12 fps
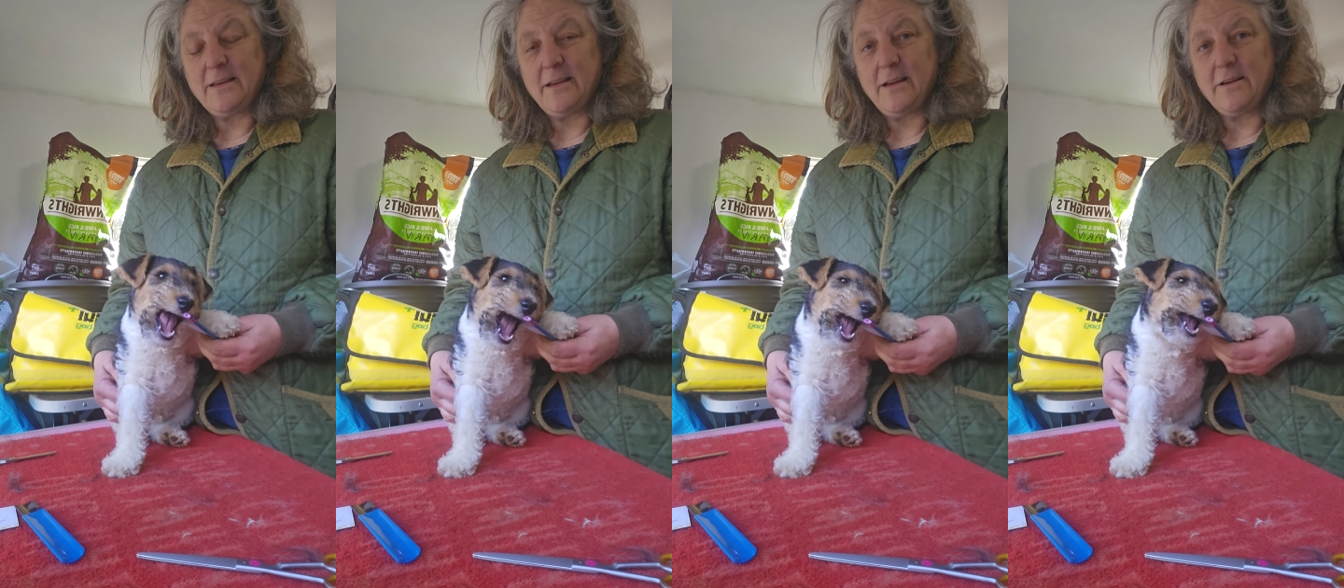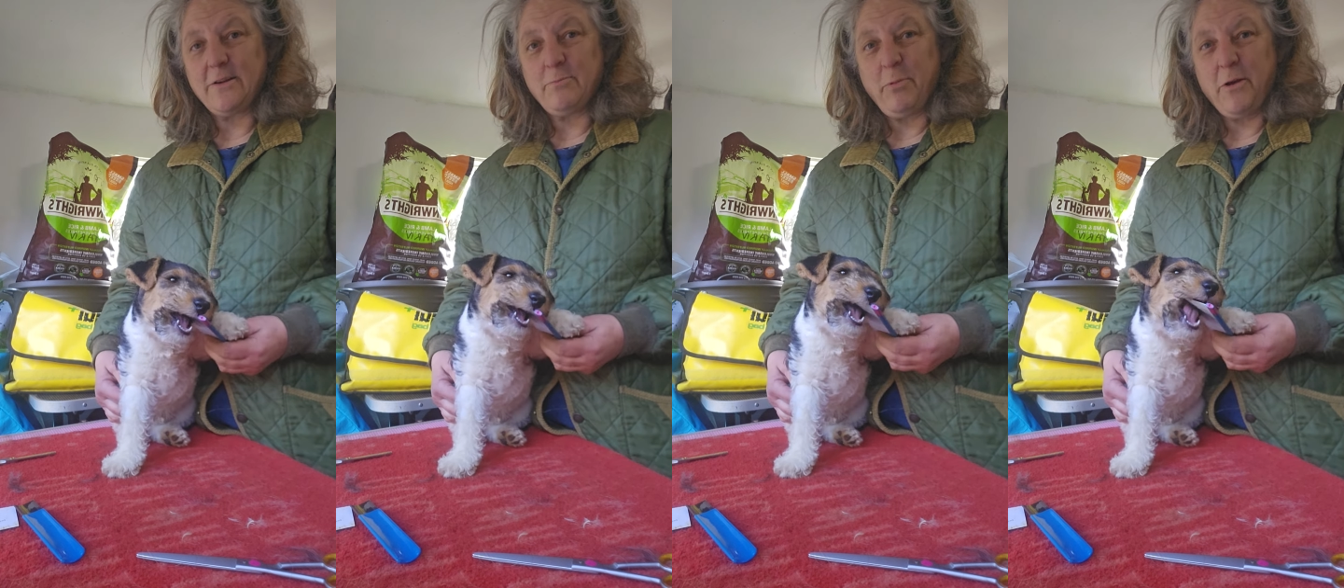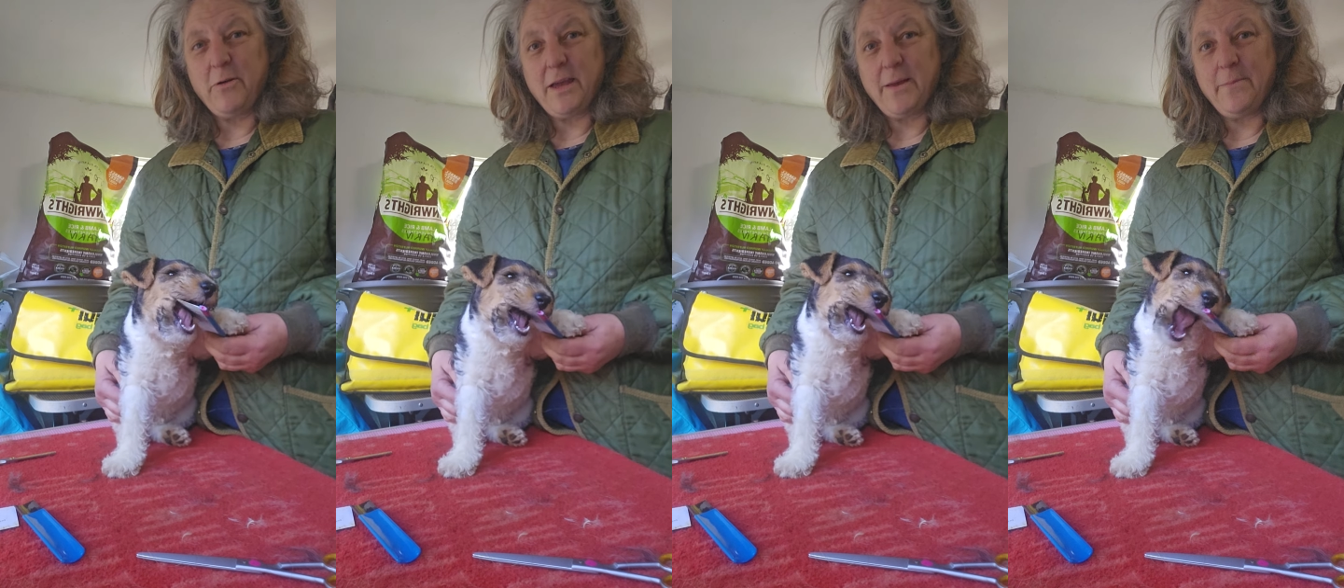I could
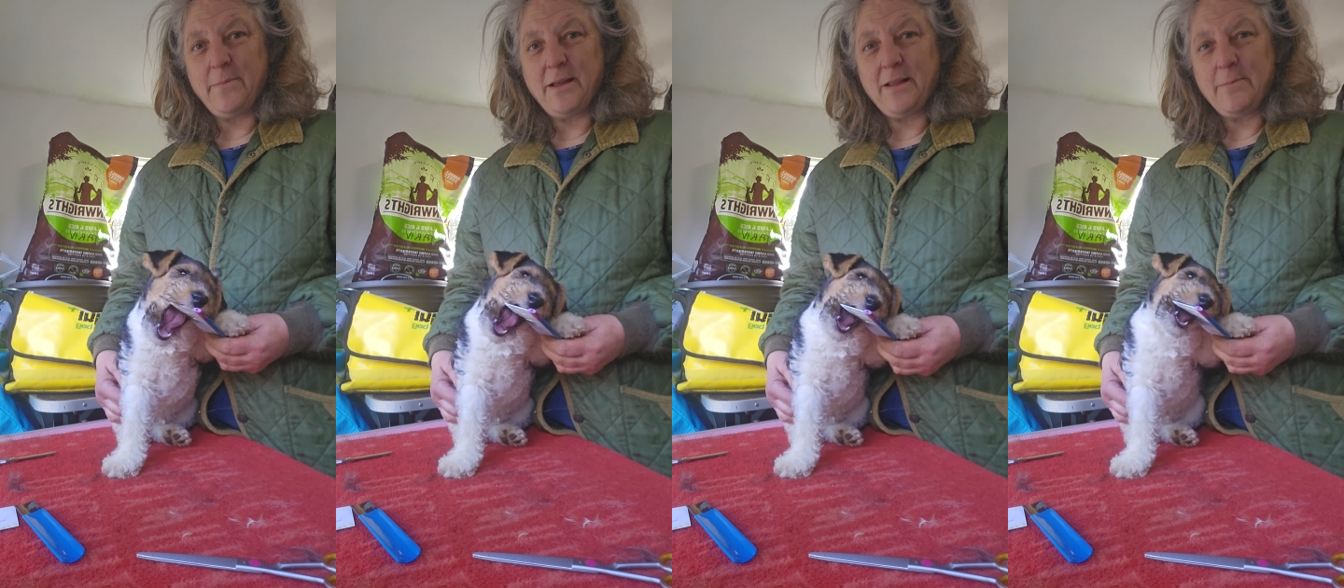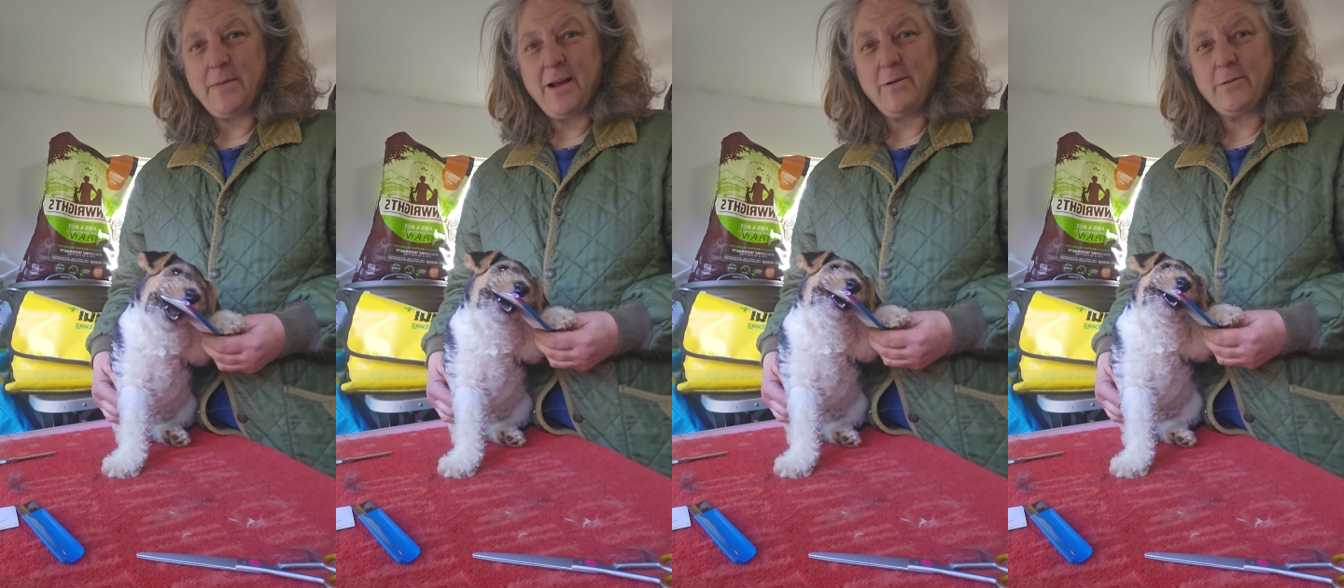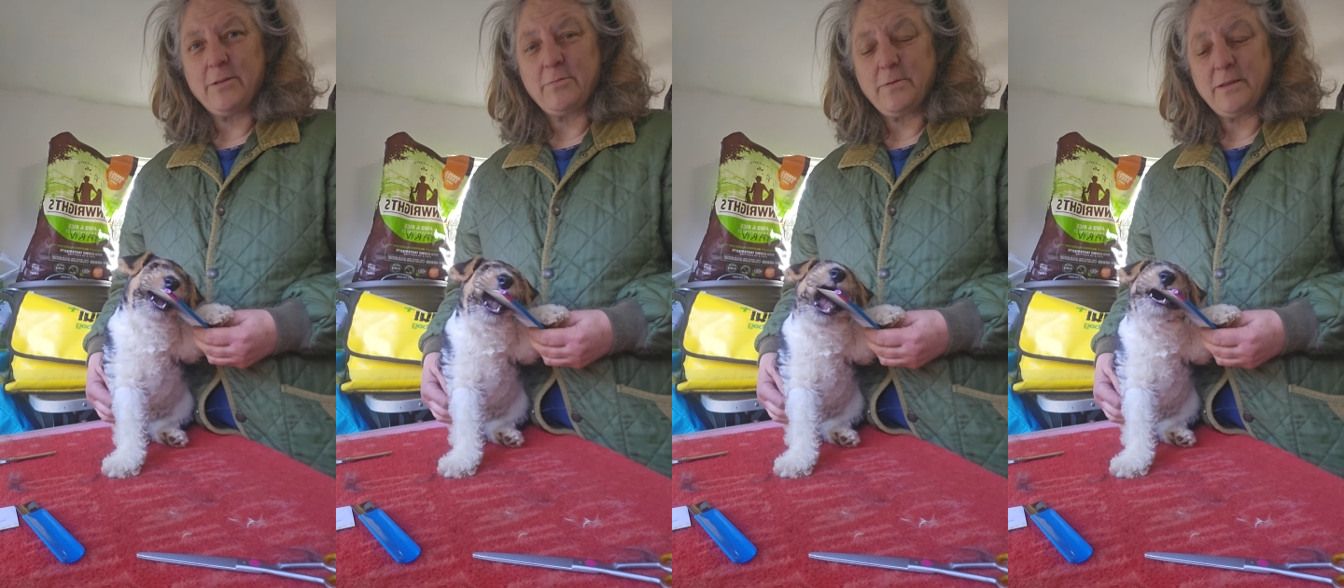poke him in the
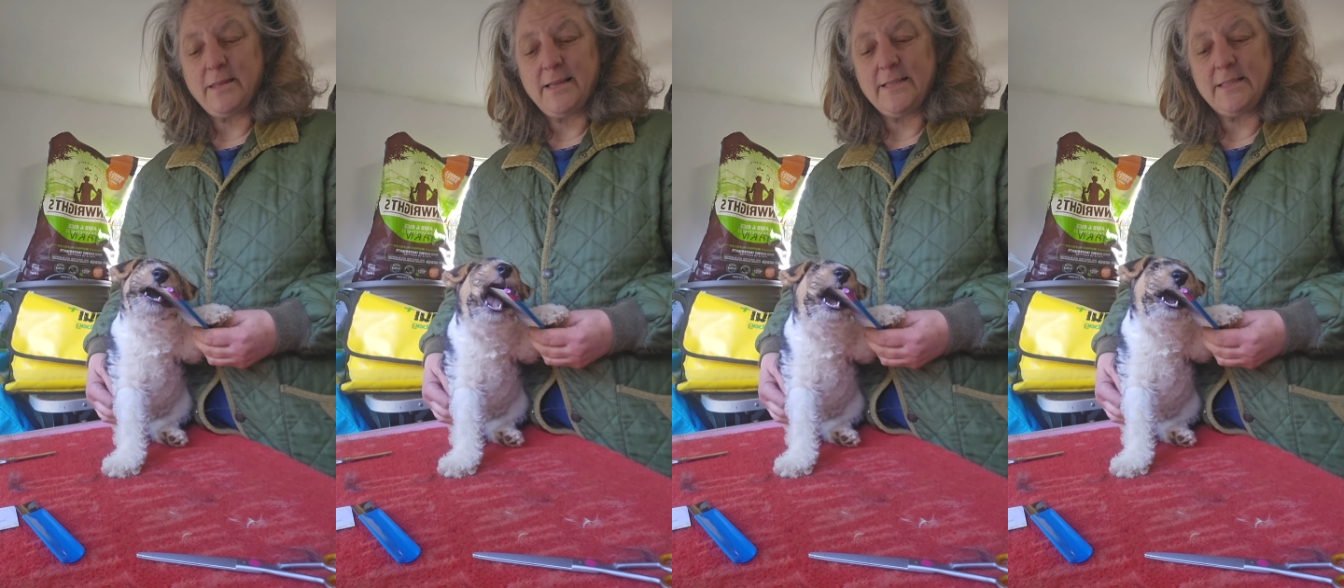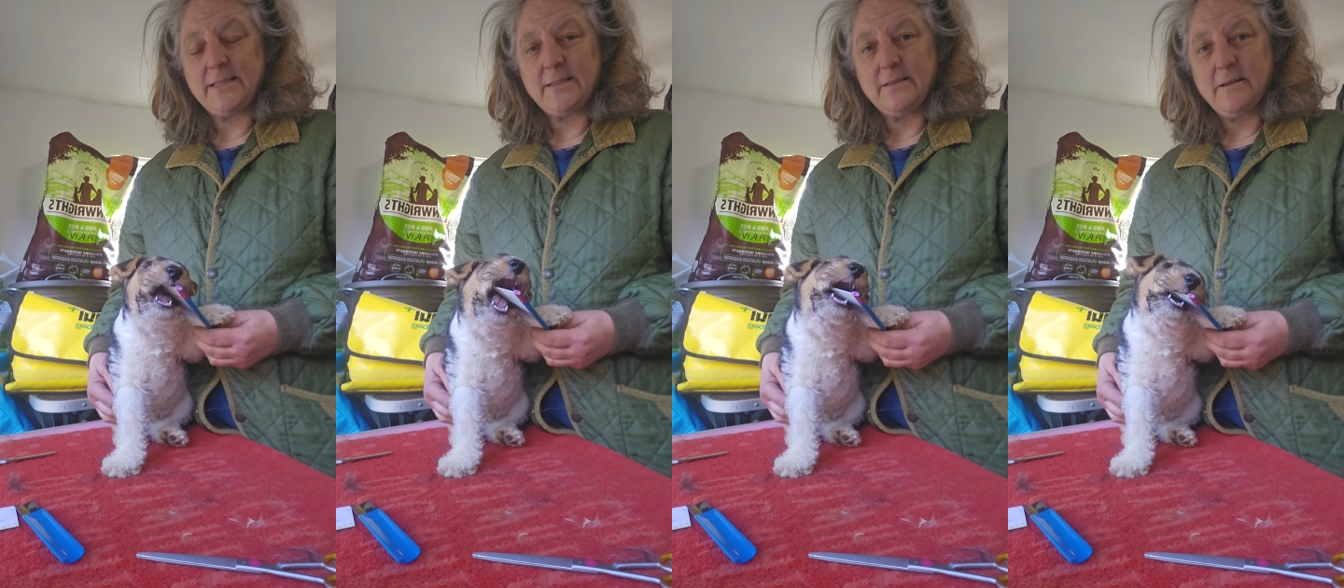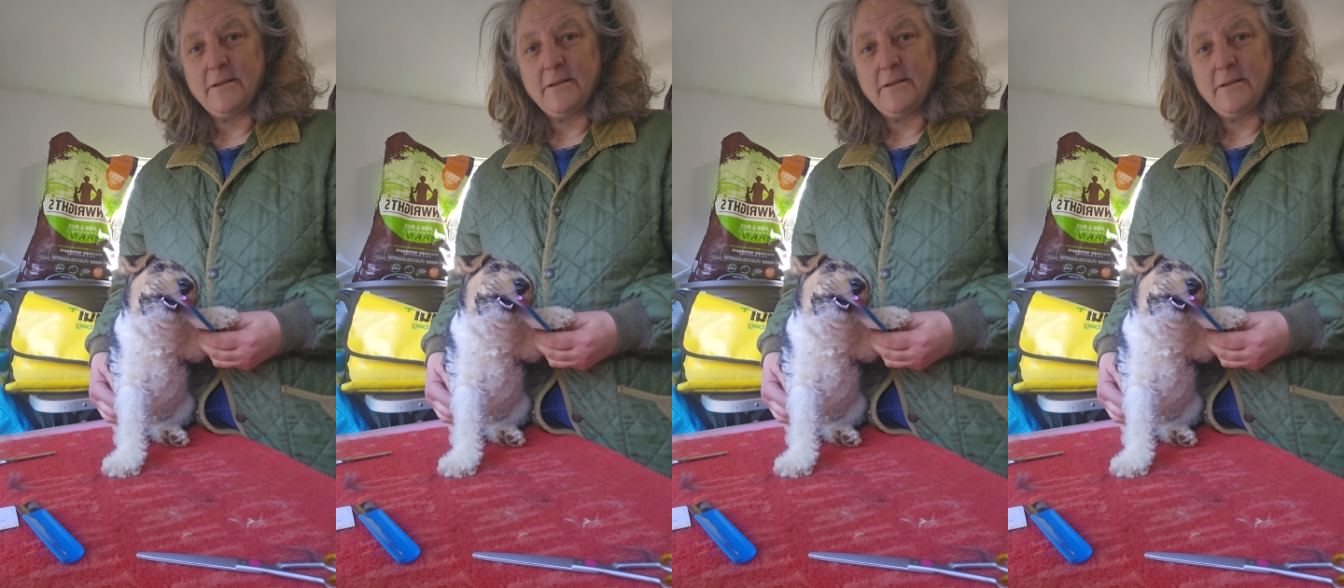mouth with this.